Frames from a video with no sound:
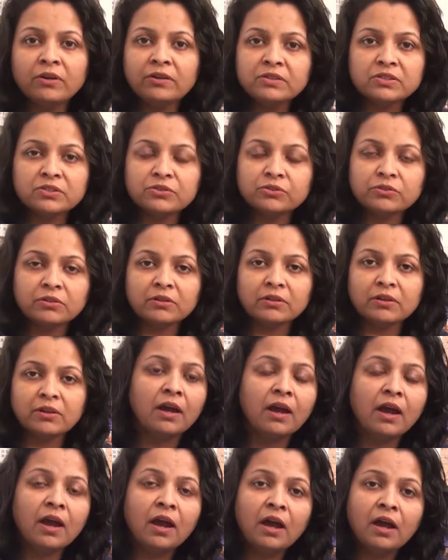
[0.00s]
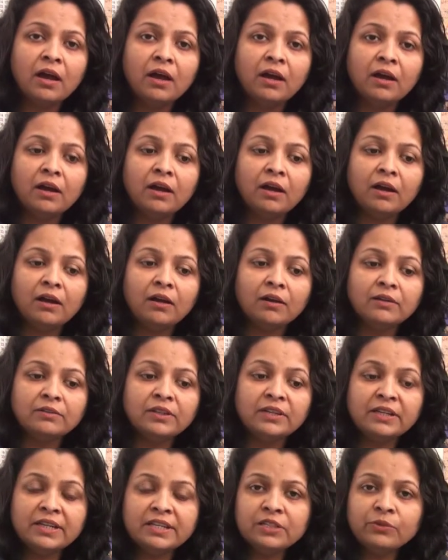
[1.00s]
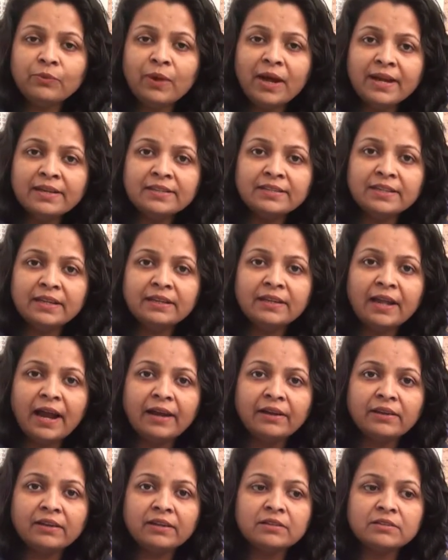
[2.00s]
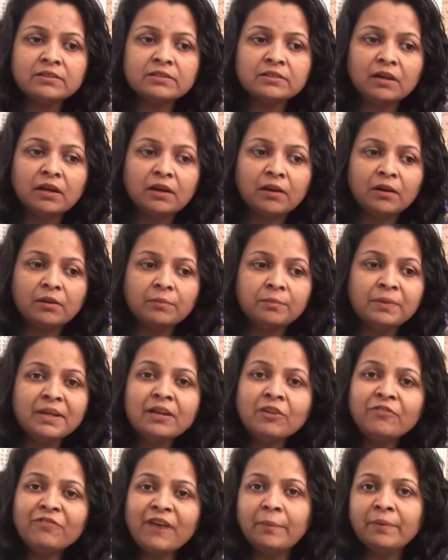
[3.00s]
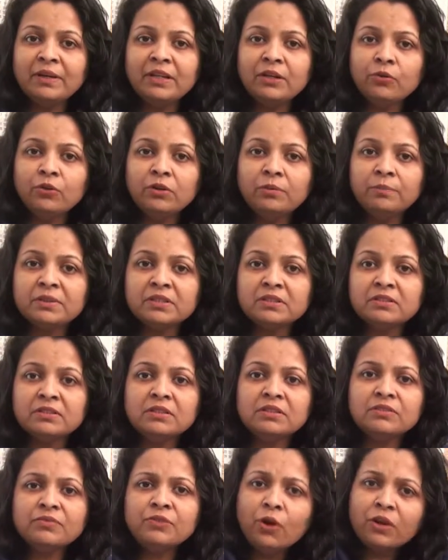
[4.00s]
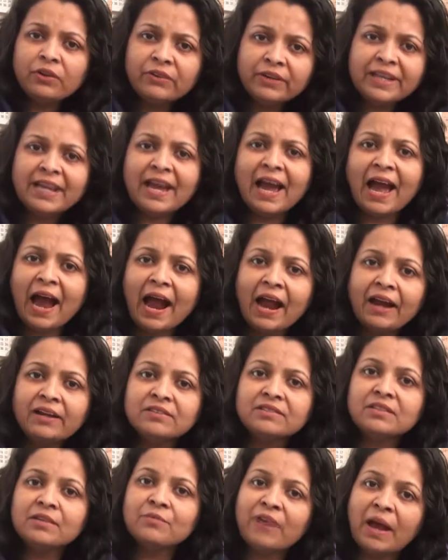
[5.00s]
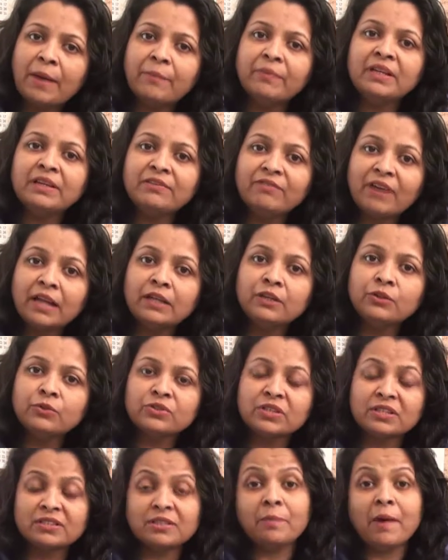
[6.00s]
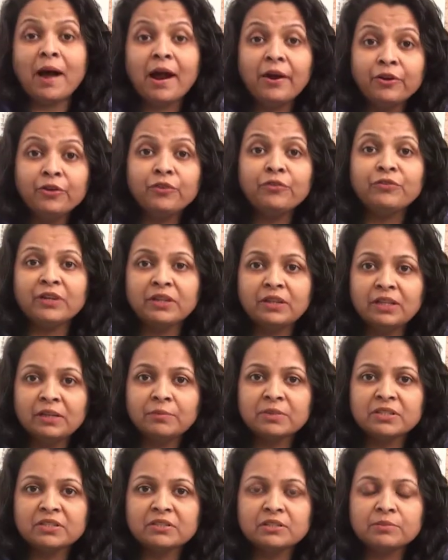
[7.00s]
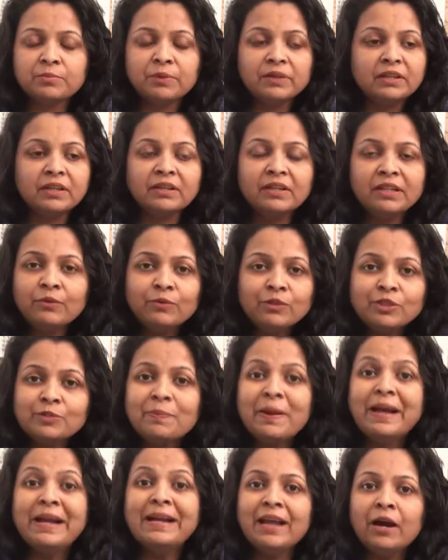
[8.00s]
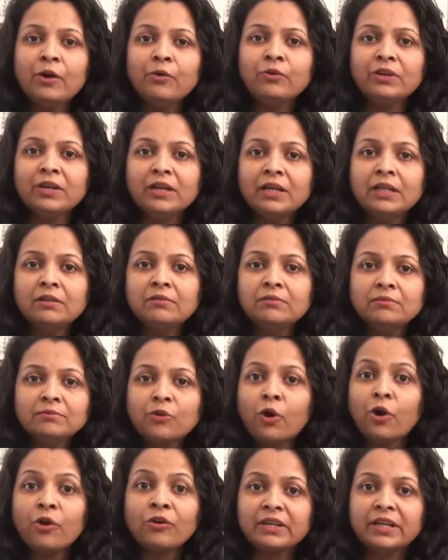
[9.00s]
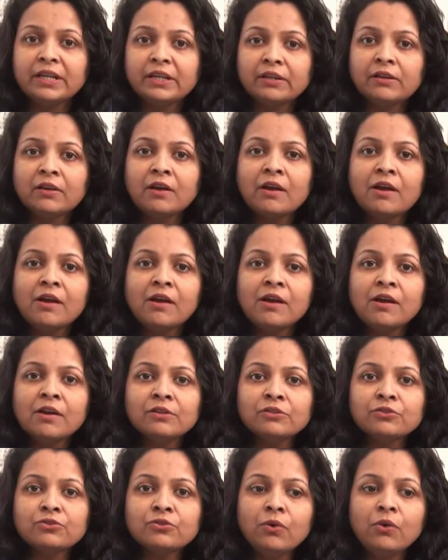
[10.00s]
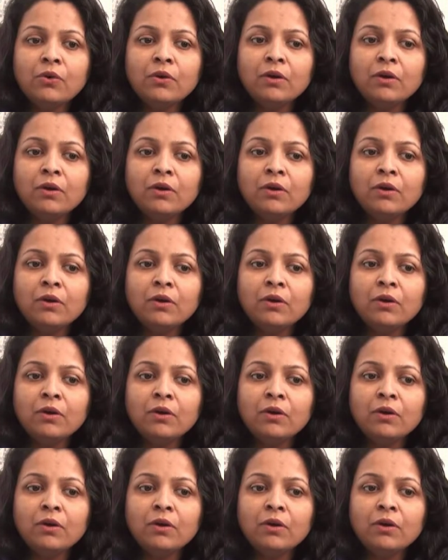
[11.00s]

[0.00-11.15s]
decision. The reason why I say that is, being a family-owned business, we already had some family values as a part of running business, but nothing was spelled out in concrete. So